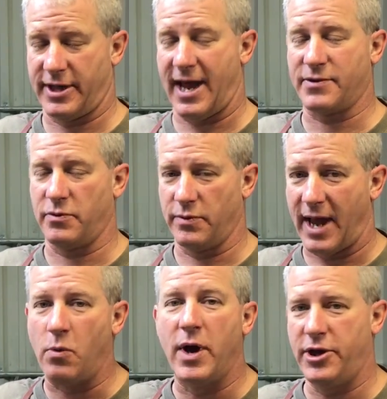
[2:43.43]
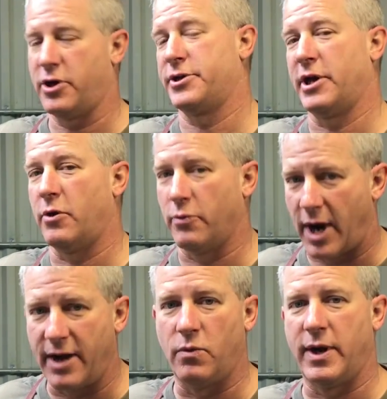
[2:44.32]
So that way you can tell
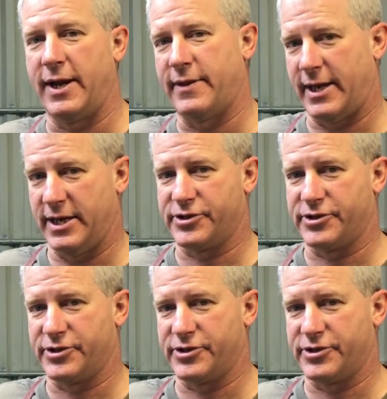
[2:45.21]
right away that